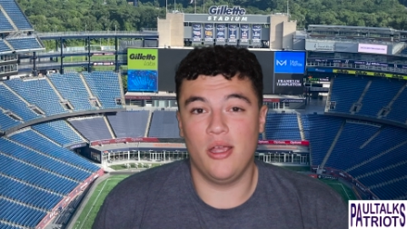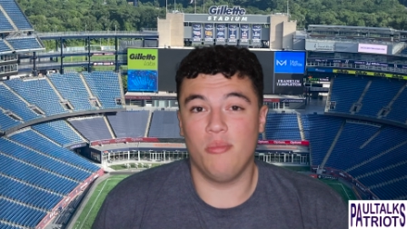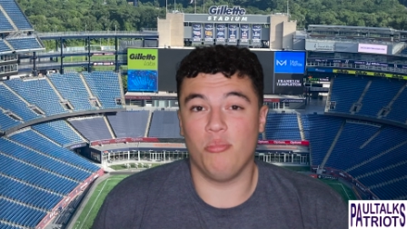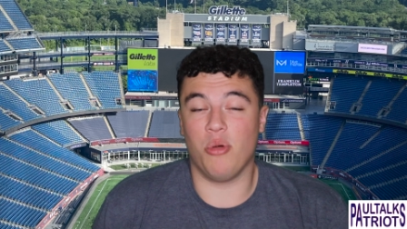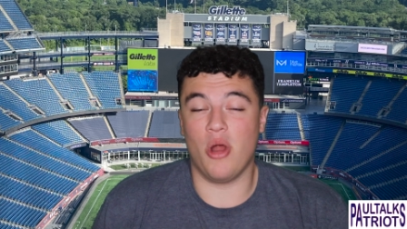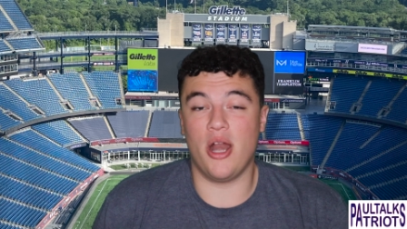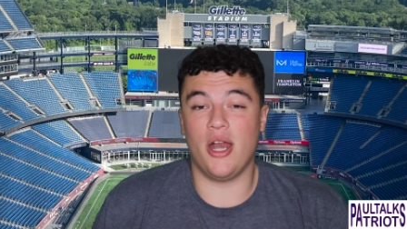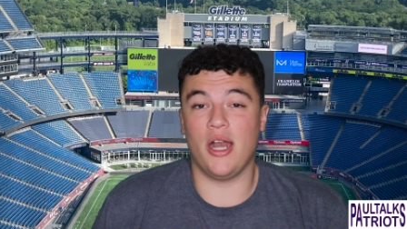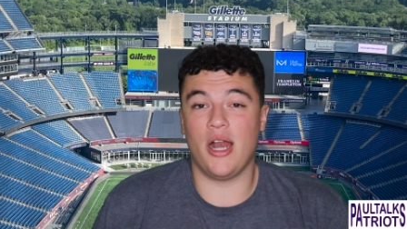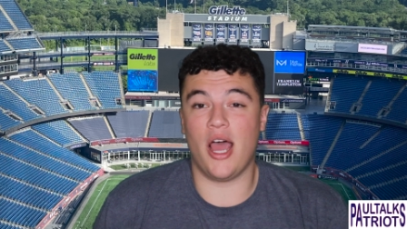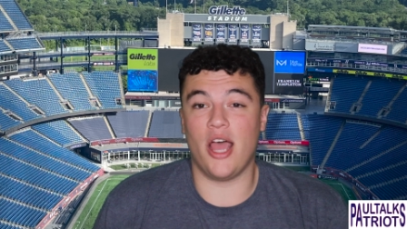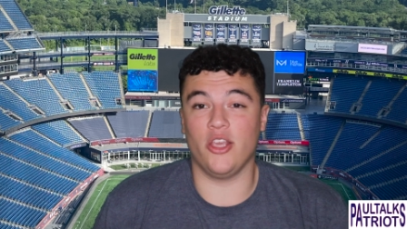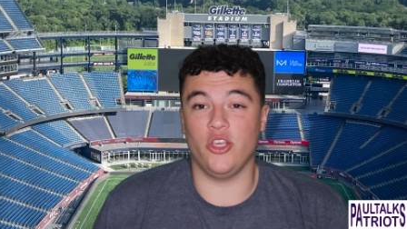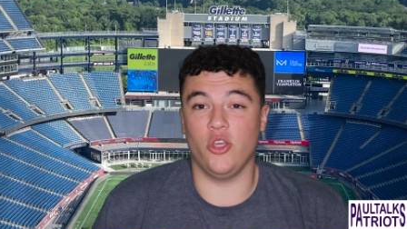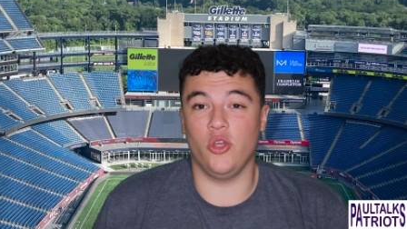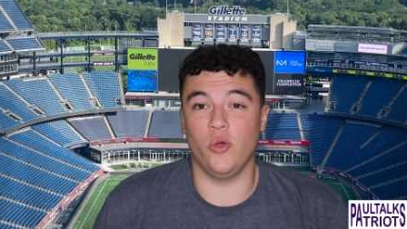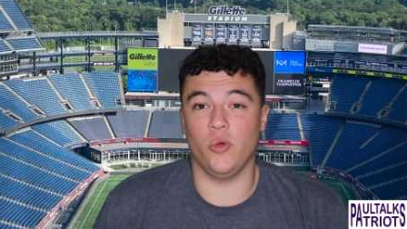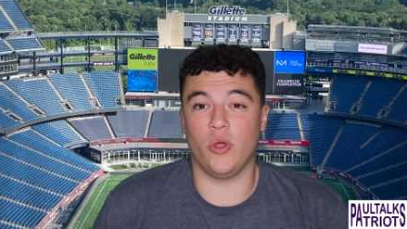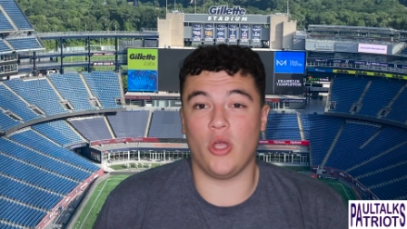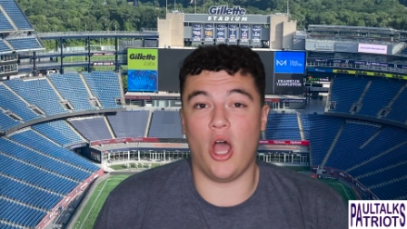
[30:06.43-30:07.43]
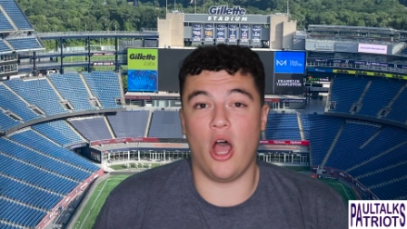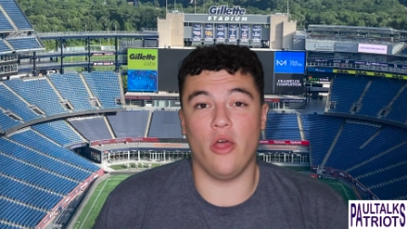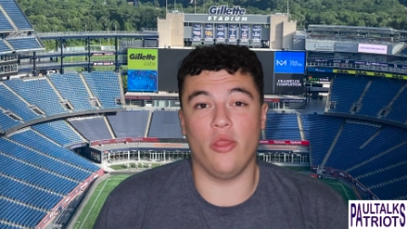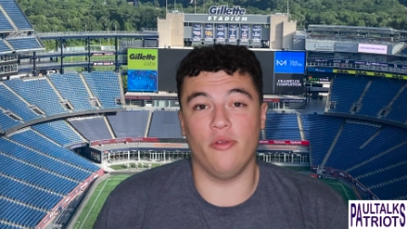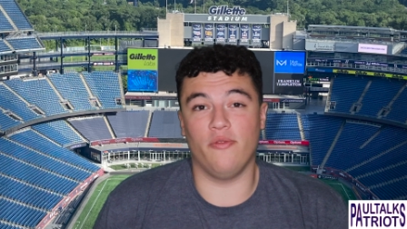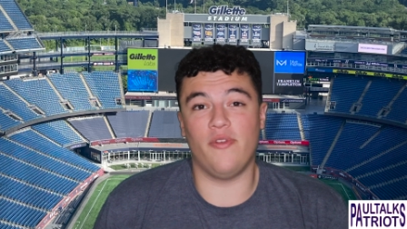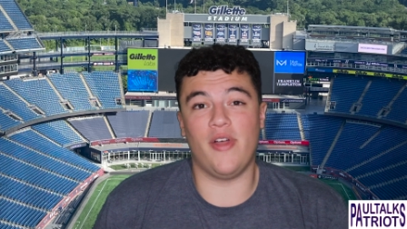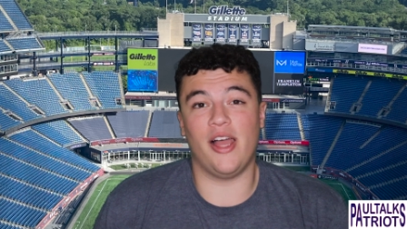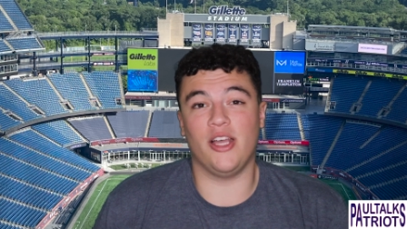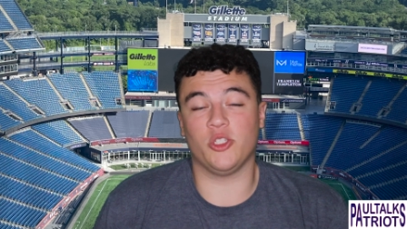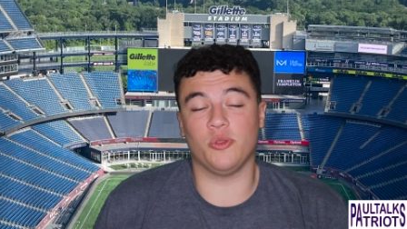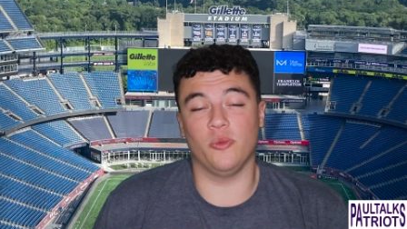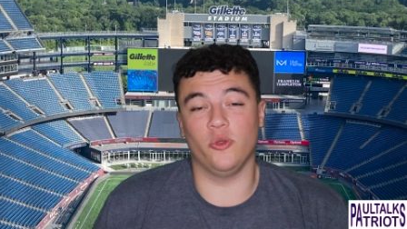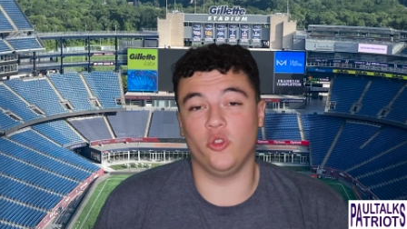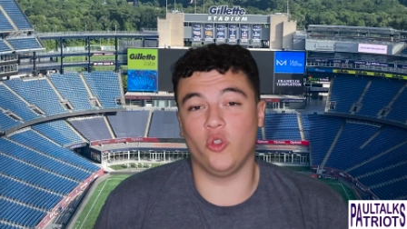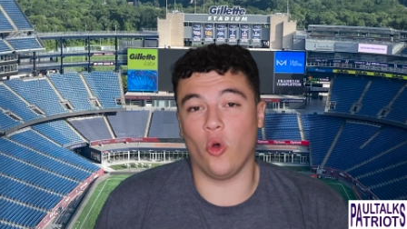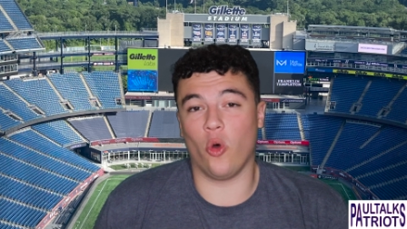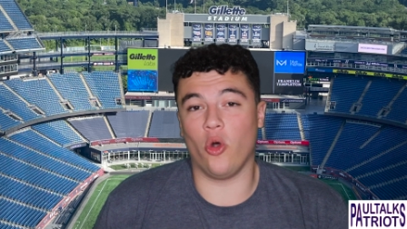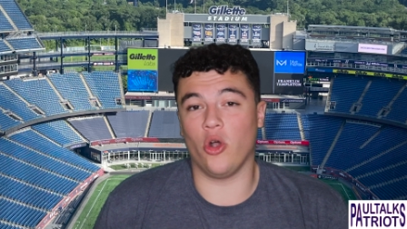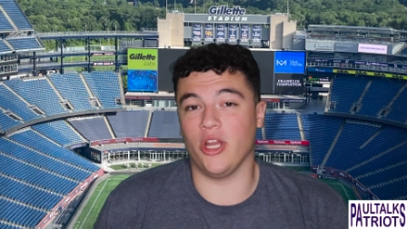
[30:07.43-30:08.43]
Brandon Ayuk on the vast
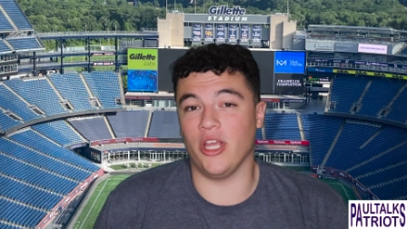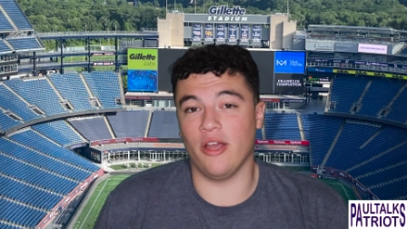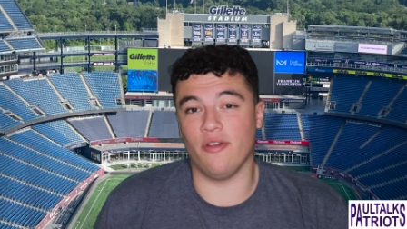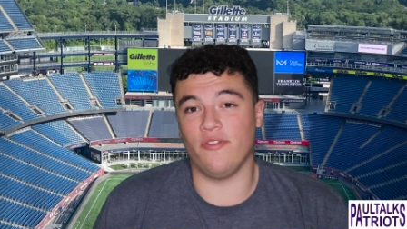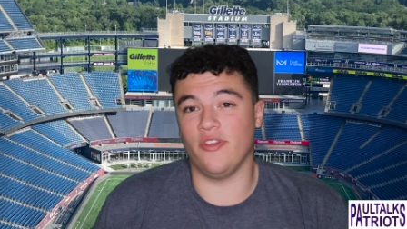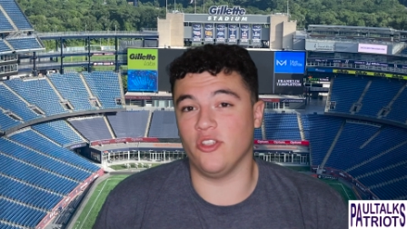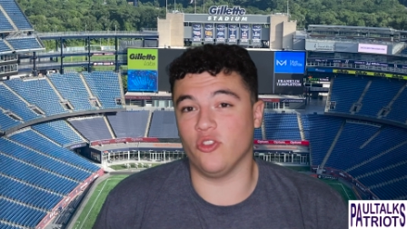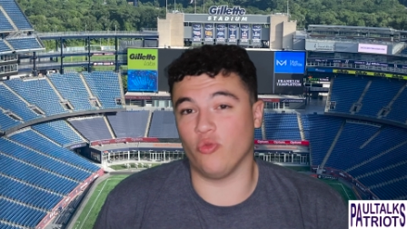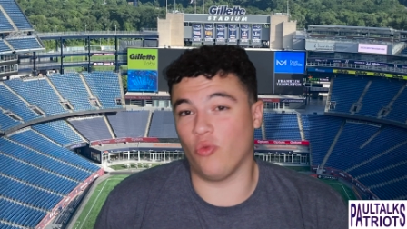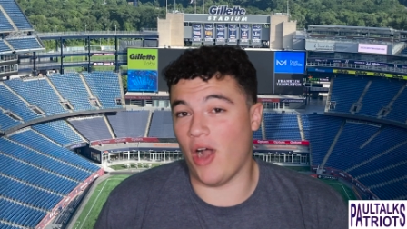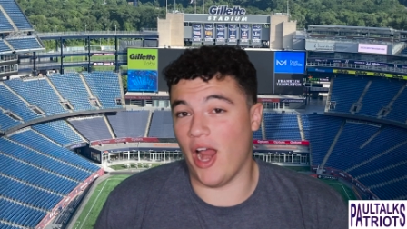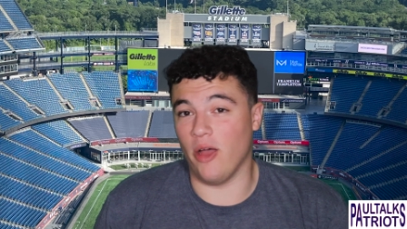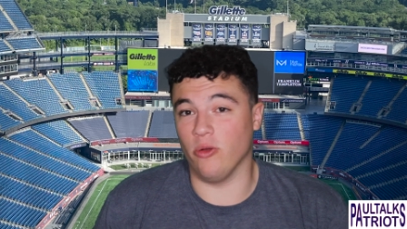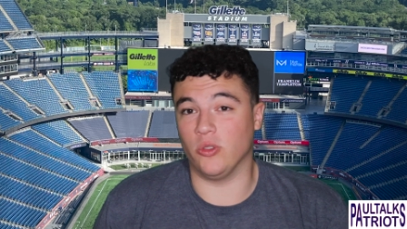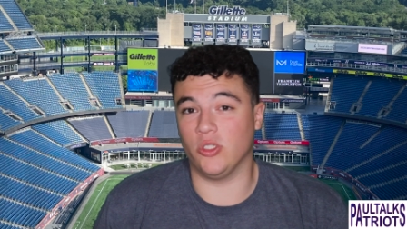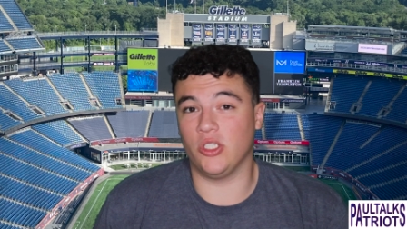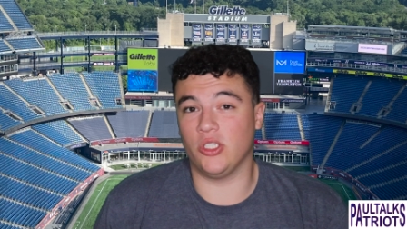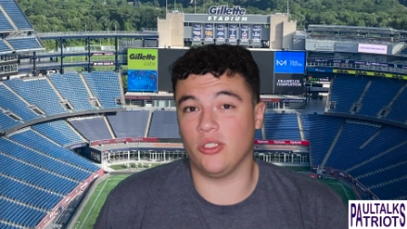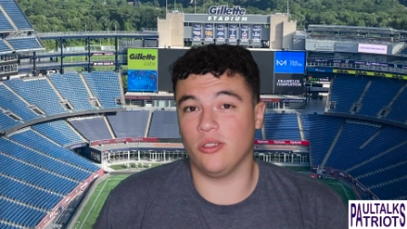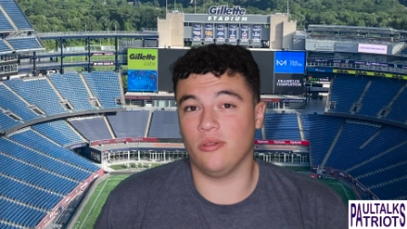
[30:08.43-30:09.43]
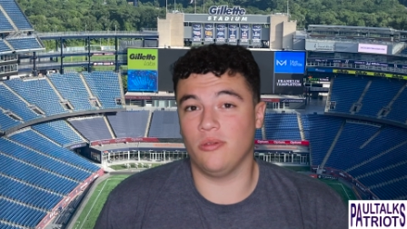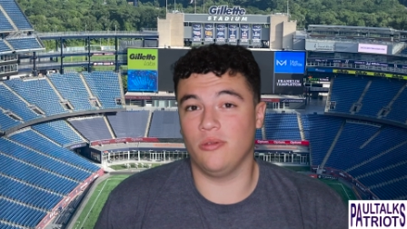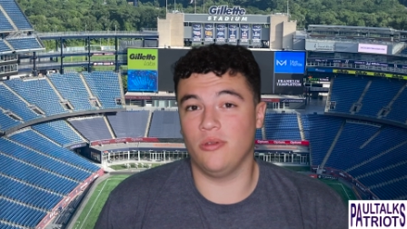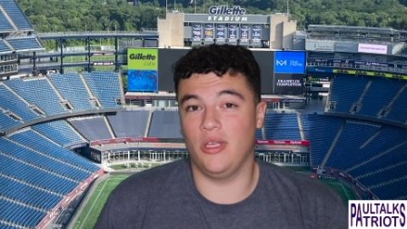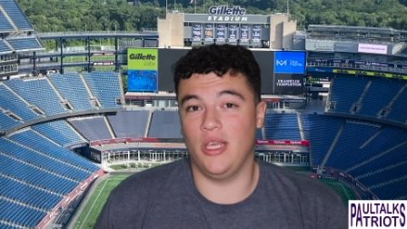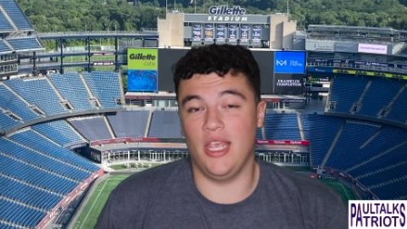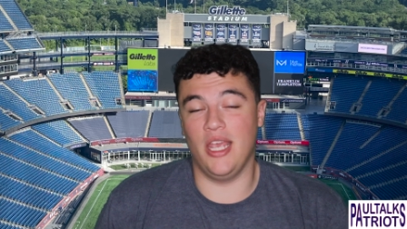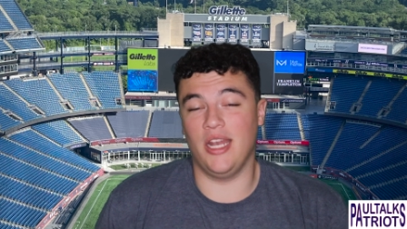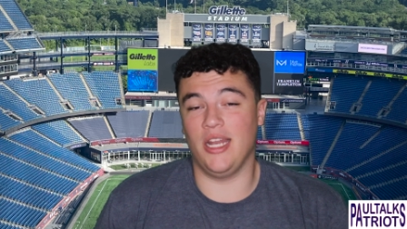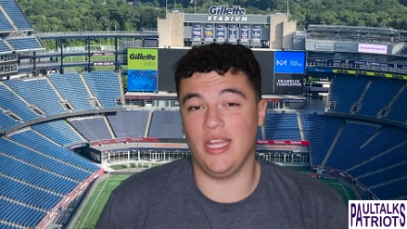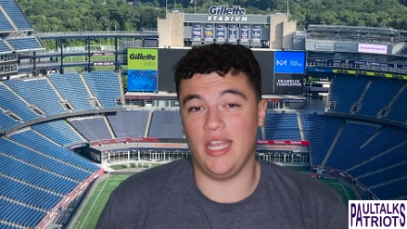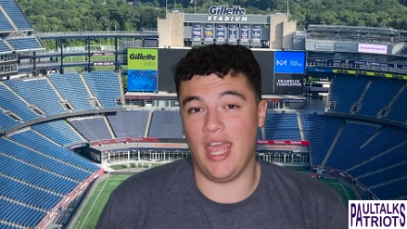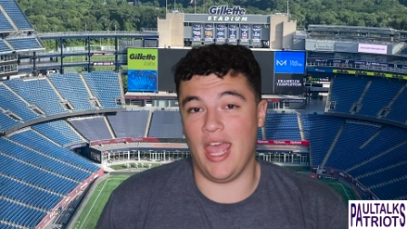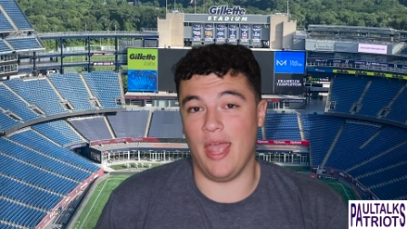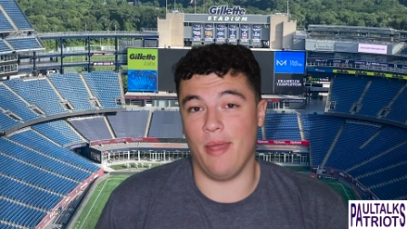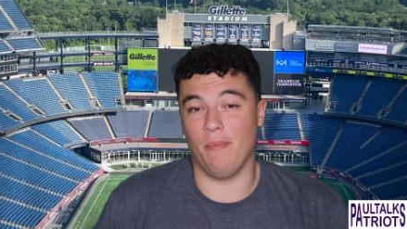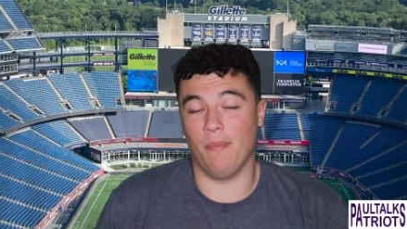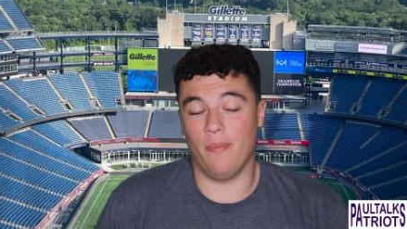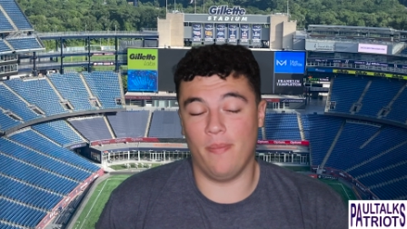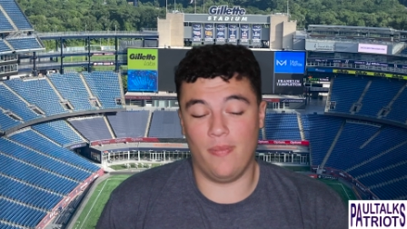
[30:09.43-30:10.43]
majority of his routes in a
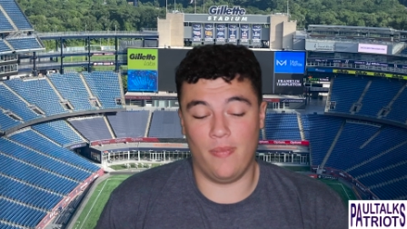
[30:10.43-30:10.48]
game.